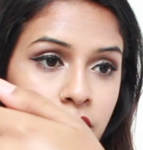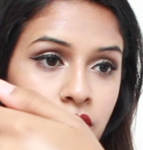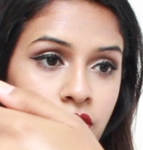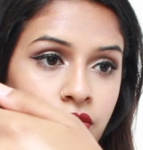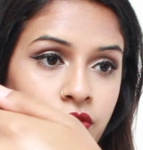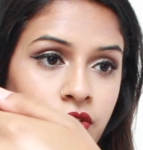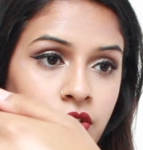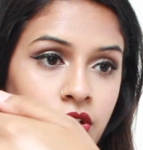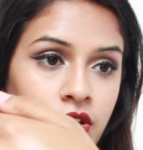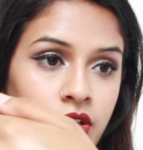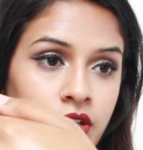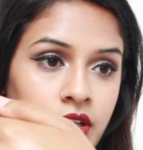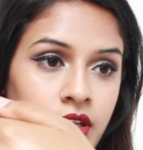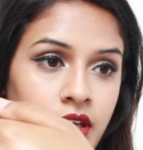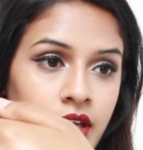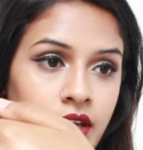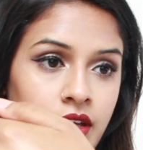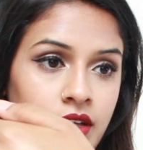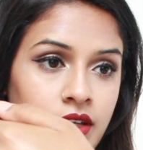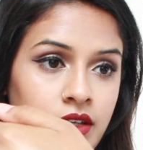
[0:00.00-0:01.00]
beautiful.
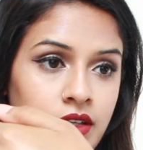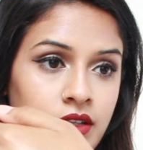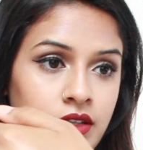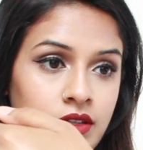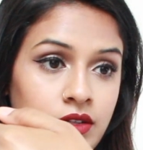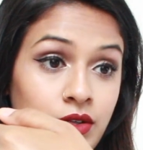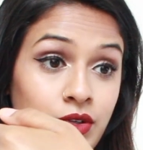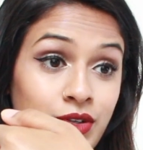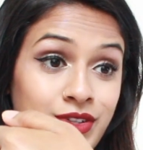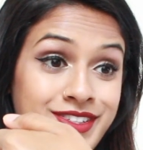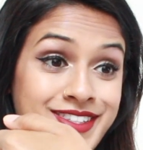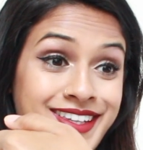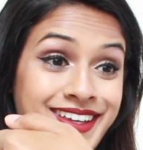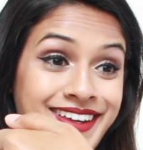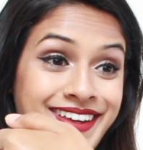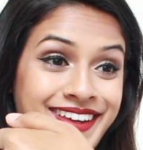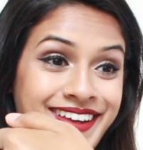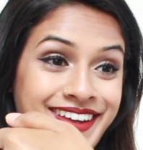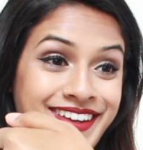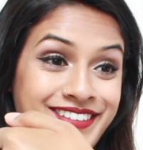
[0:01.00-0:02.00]

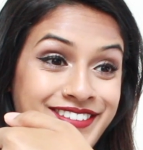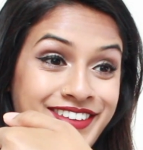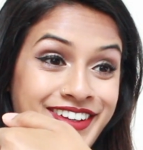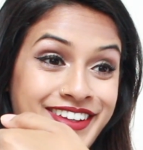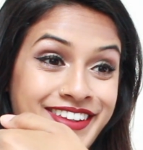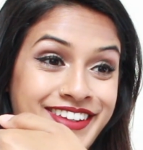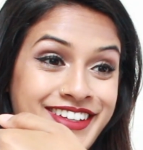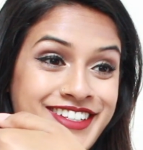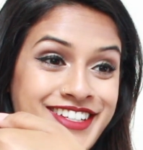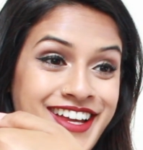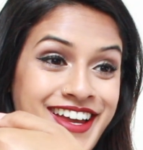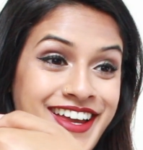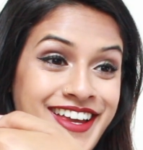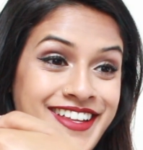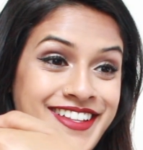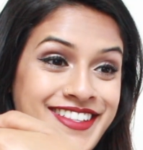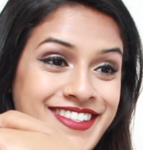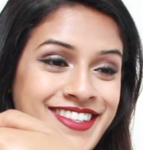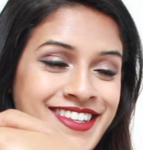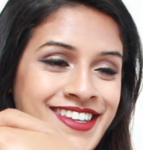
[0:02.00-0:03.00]
See, it really
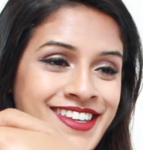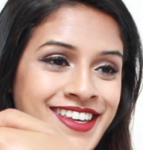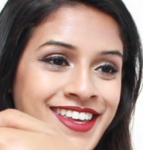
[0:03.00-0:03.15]
shines.